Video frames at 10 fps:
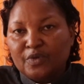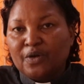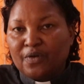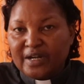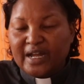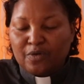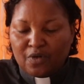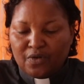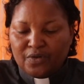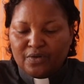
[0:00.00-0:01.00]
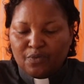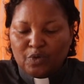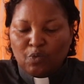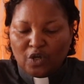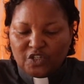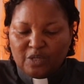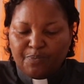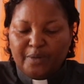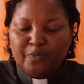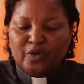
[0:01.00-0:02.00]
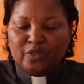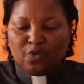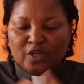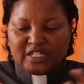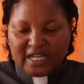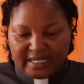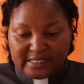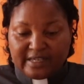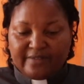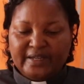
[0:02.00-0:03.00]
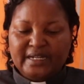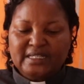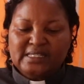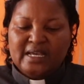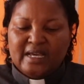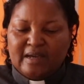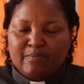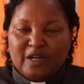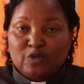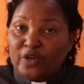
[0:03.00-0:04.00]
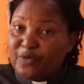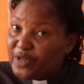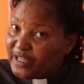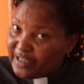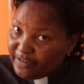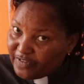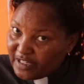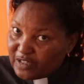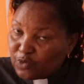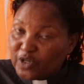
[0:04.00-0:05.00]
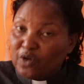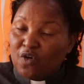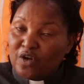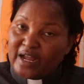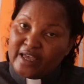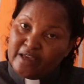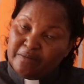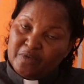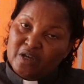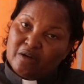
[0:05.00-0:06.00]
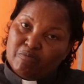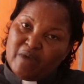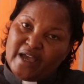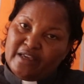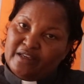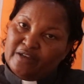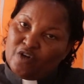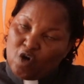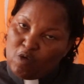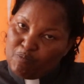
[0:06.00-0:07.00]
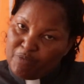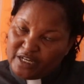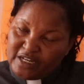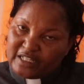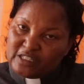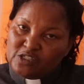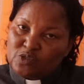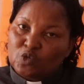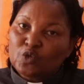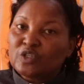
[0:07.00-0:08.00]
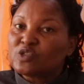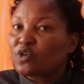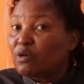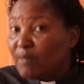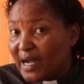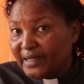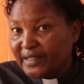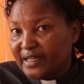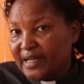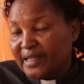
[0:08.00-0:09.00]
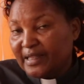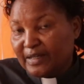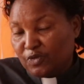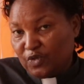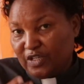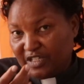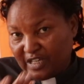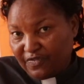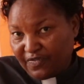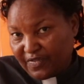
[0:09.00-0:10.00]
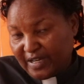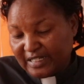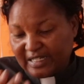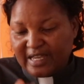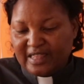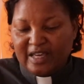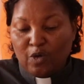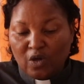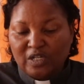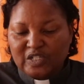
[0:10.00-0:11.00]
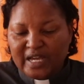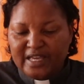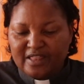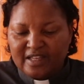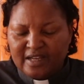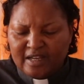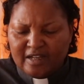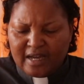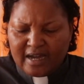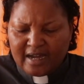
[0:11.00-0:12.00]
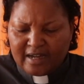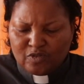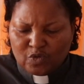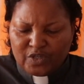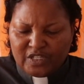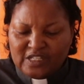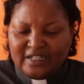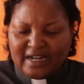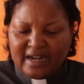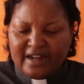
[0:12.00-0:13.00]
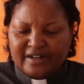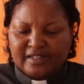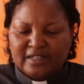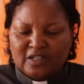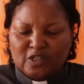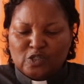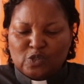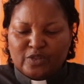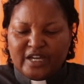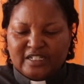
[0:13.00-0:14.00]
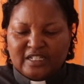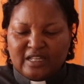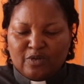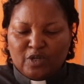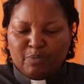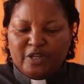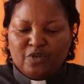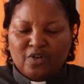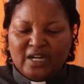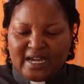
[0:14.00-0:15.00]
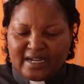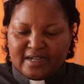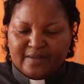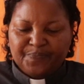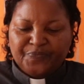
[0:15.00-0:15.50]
we honor God. We worship Him with what He has given us, but when we give it, we honor Him by obedience to His command that we give a tithe, the whole tithe, uh, to His granary so that there will be no lack.